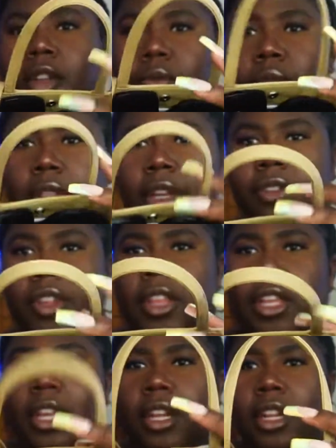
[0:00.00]
with
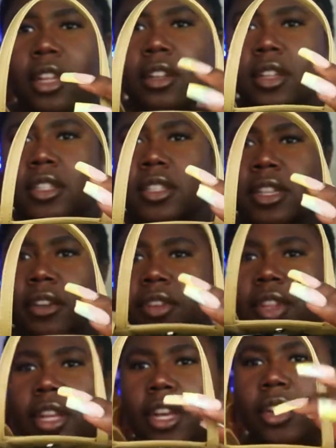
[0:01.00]
everything in it. This is
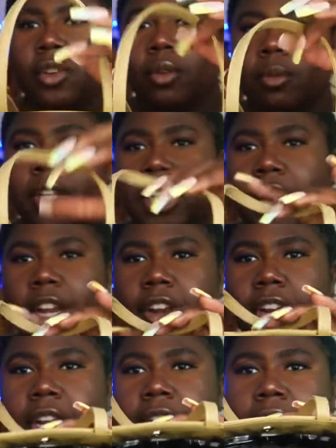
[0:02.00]
everything I normally
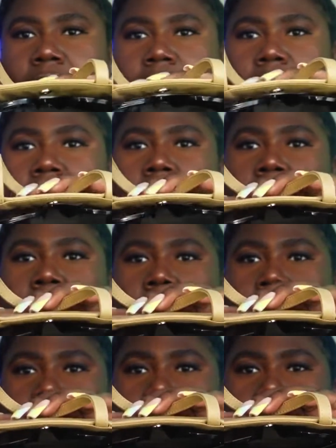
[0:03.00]
carry
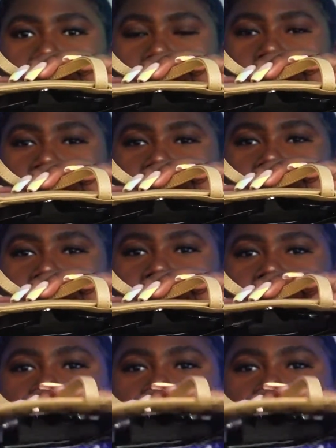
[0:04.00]
in my bag,